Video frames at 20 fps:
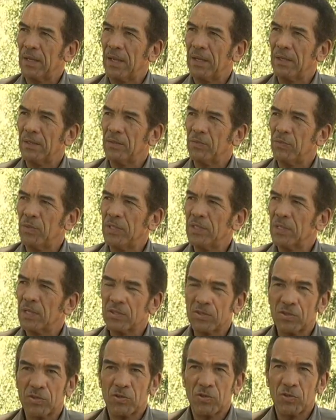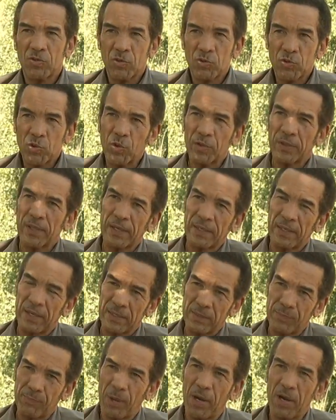and we just took that
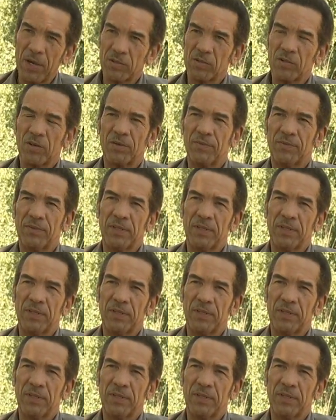as part of